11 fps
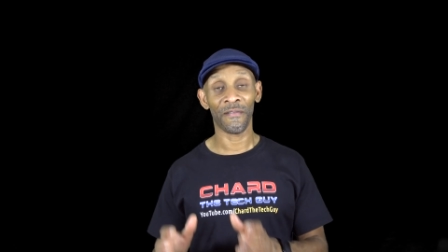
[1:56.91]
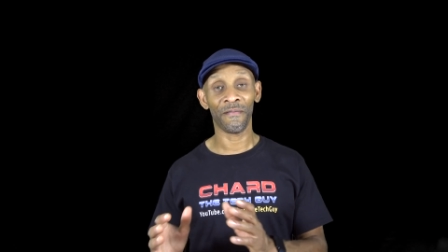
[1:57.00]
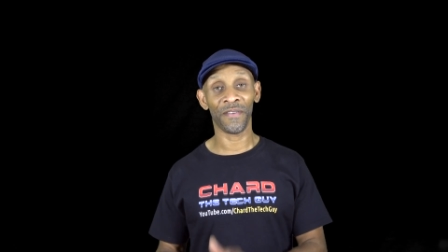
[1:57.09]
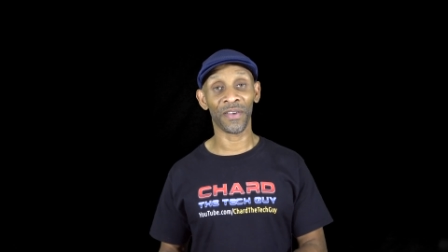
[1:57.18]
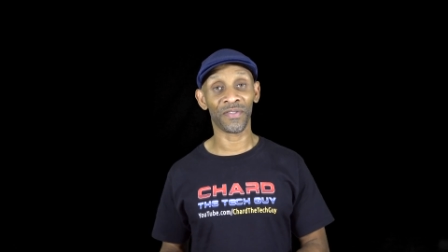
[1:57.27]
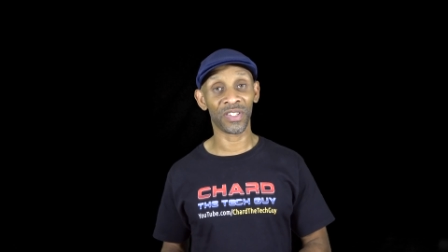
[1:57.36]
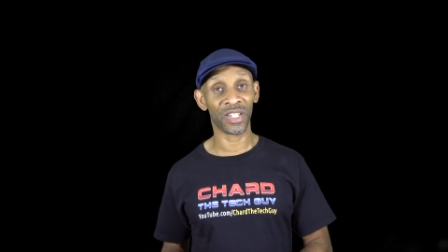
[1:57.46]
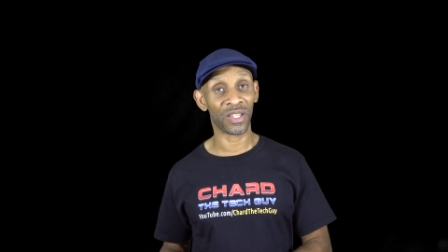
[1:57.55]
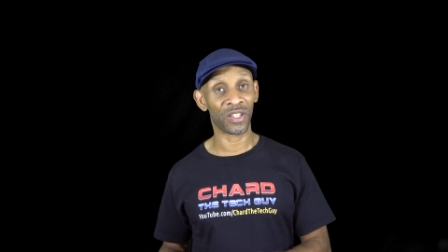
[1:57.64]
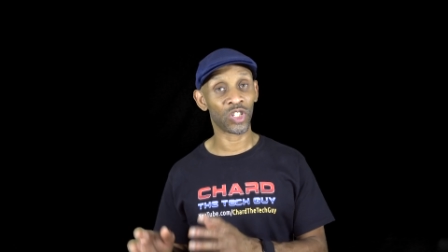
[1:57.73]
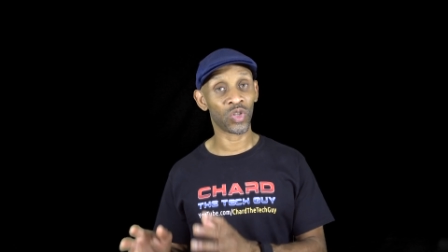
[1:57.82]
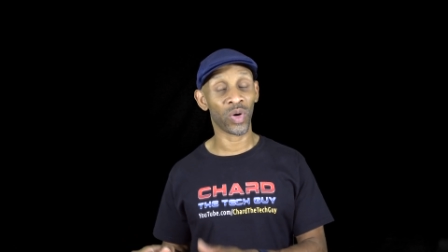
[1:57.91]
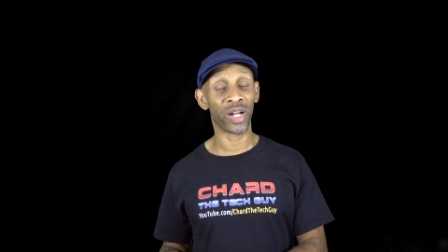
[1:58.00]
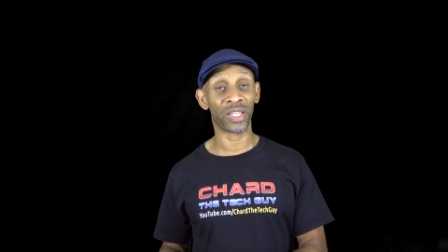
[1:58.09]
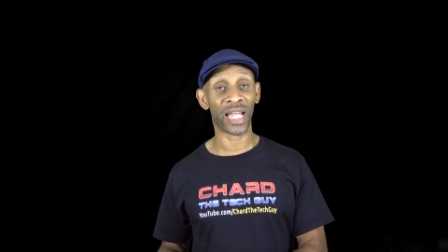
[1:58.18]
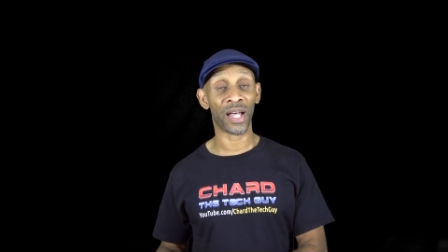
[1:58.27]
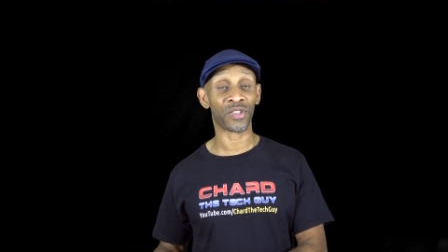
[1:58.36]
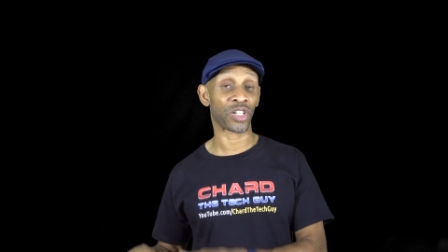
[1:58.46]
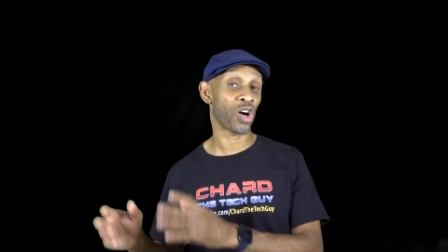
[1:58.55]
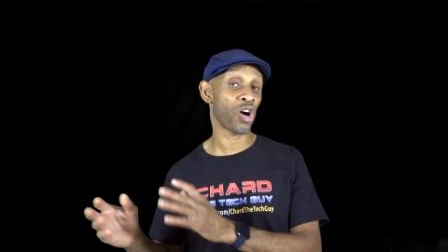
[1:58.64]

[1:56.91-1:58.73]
fifteen, twenty thousand